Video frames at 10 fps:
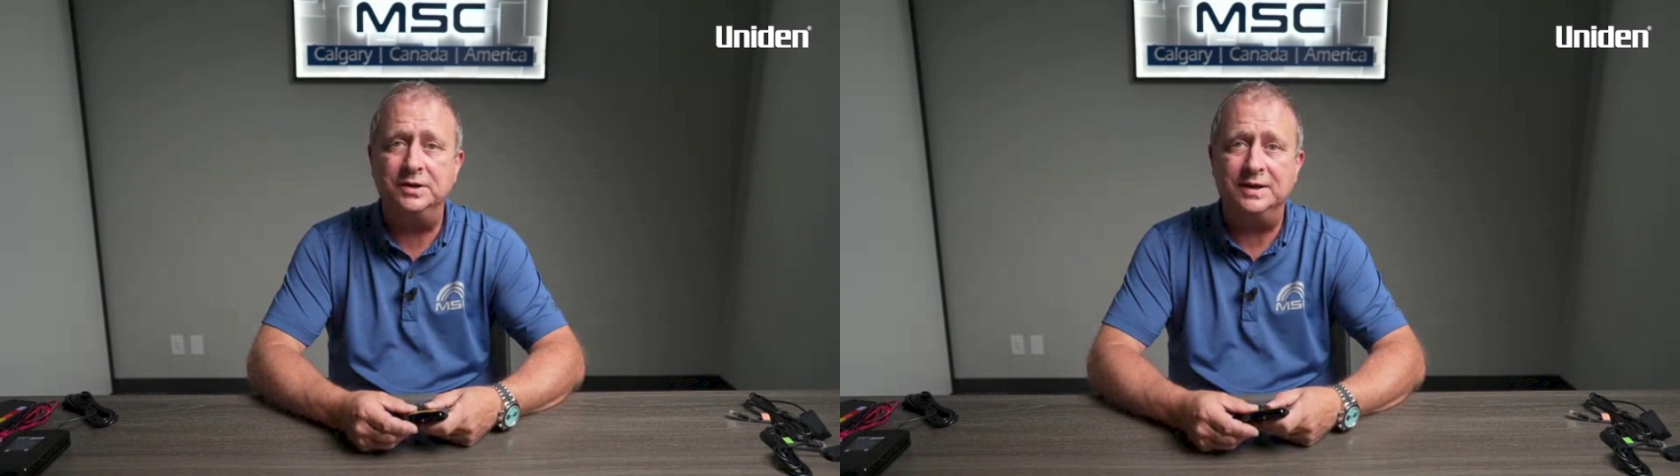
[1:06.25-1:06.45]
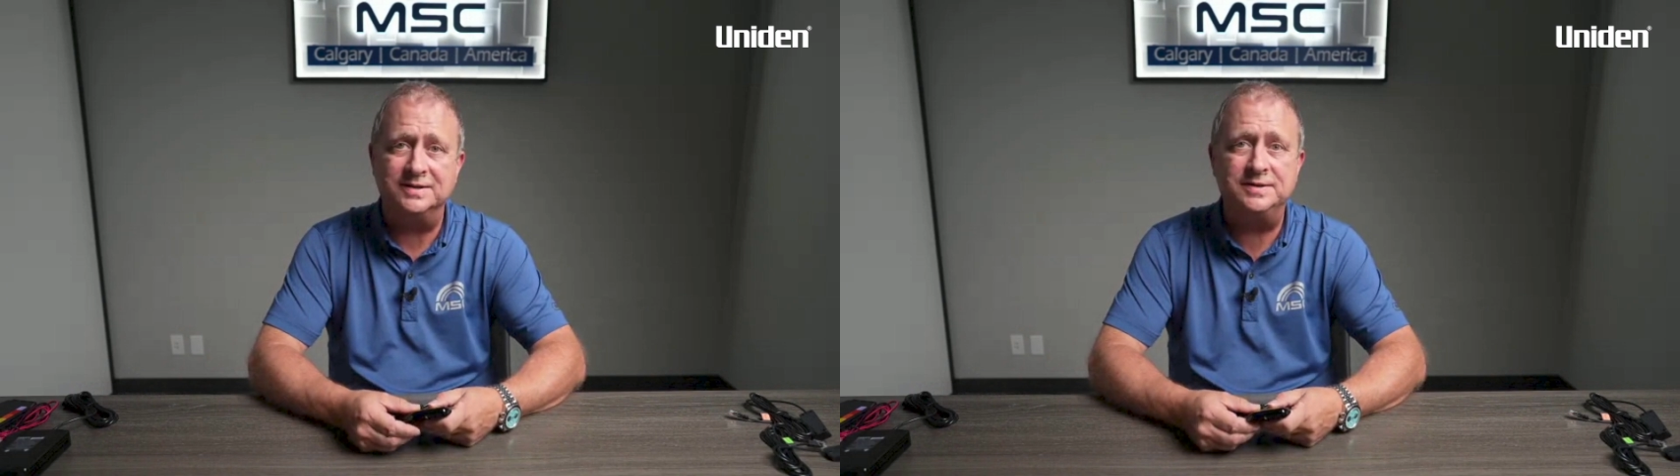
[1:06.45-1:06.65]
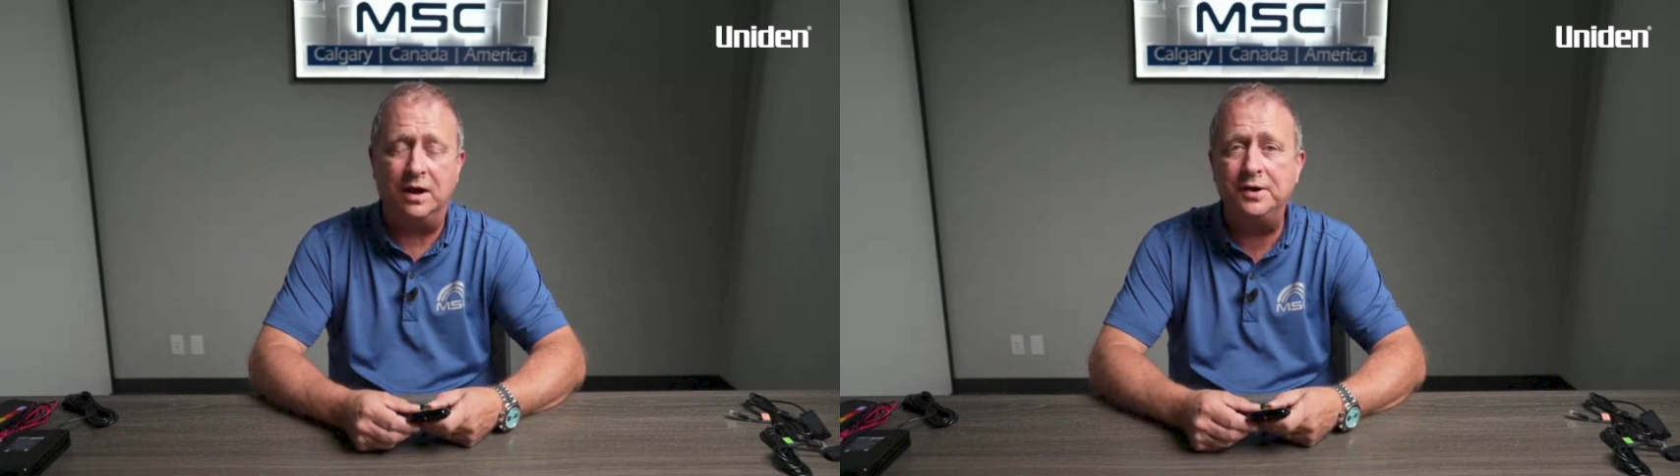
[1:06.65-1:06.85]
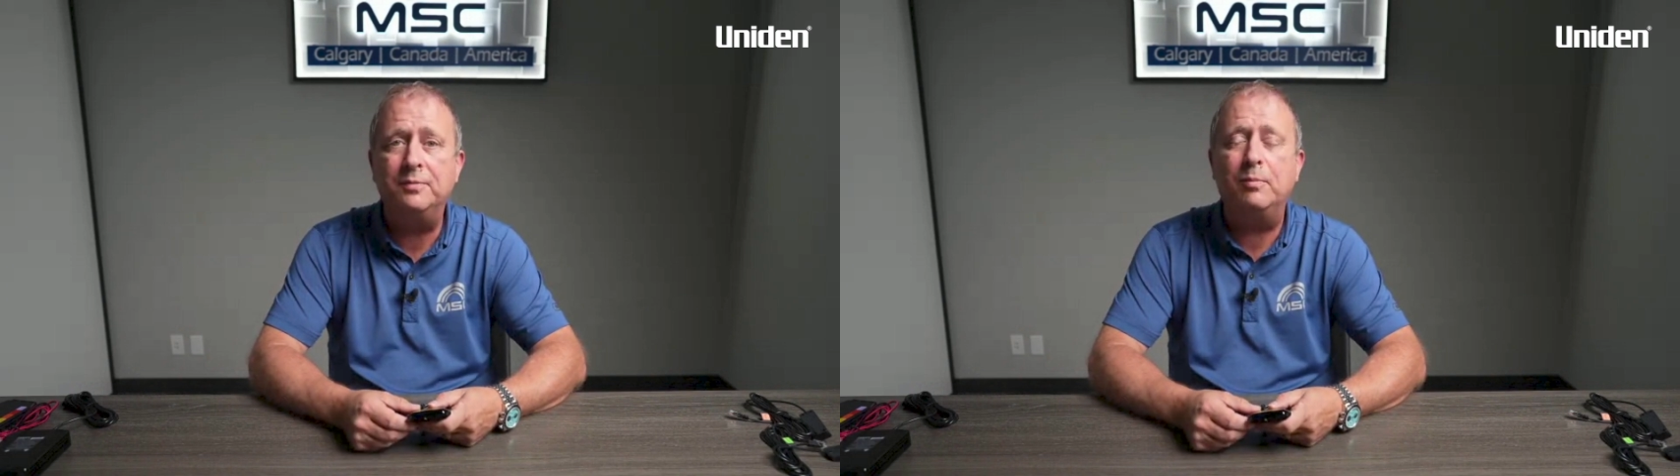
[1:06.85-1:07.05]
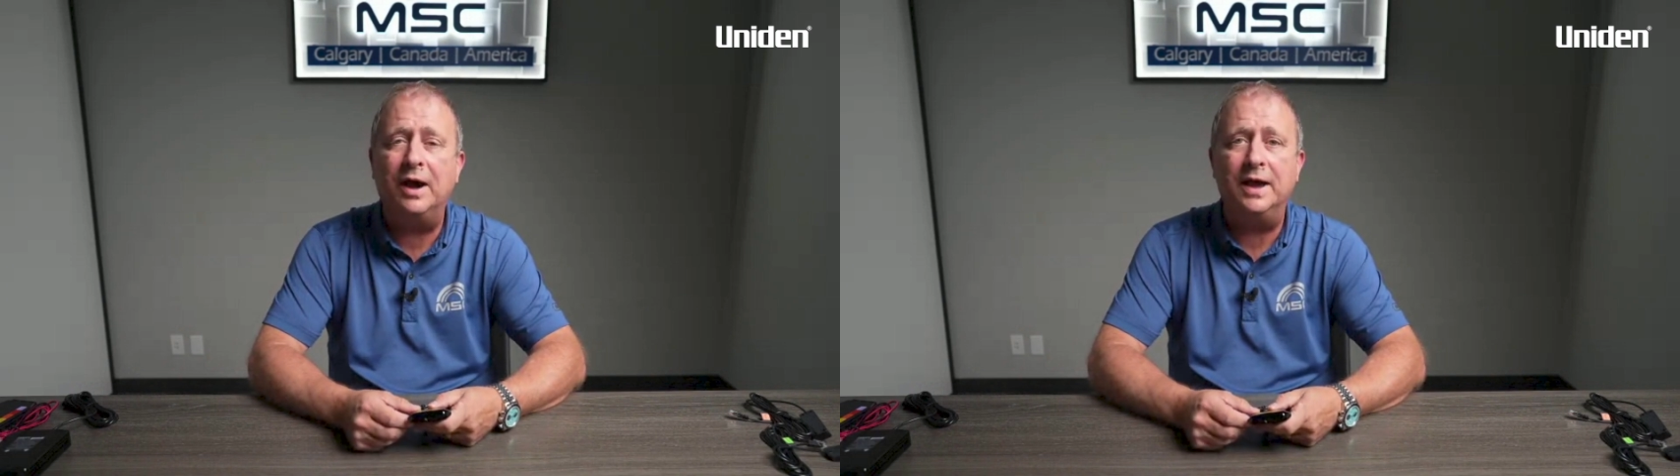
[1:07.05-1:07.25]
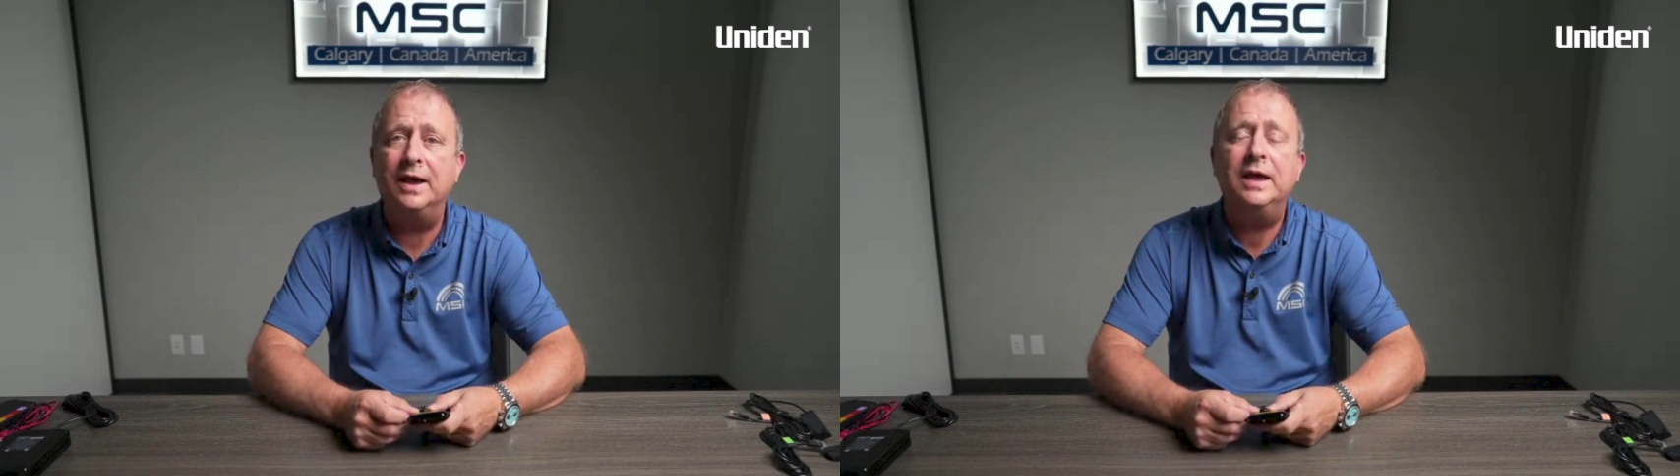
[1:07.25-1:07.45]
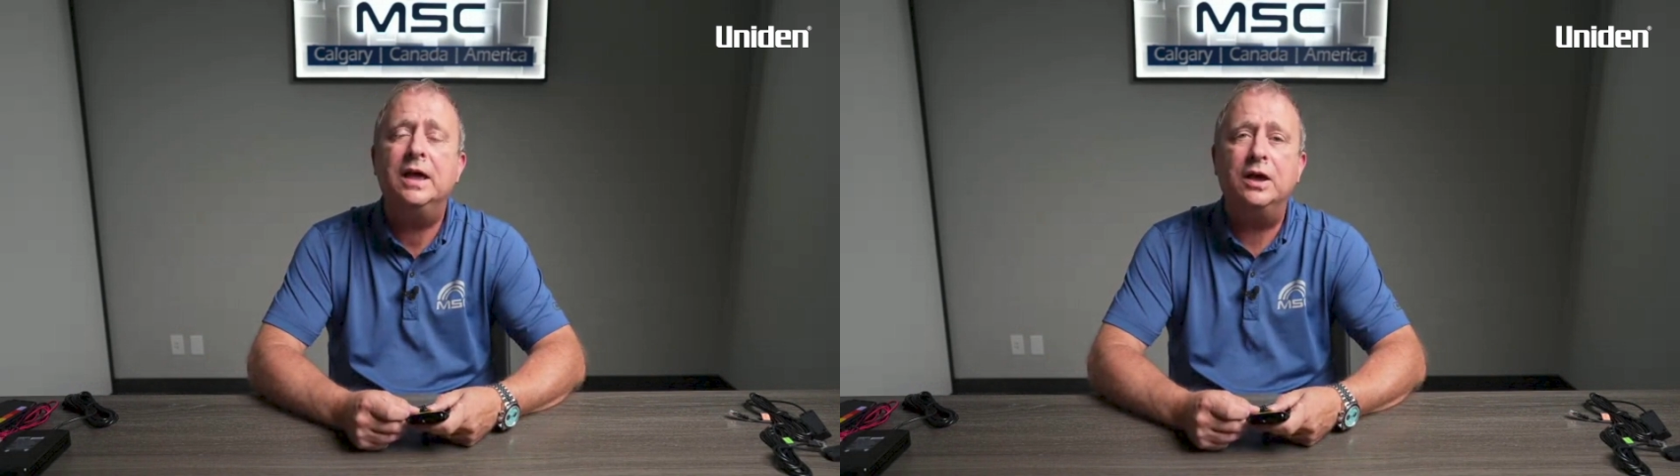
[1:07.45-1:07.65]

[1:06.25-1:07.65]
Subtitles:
is done by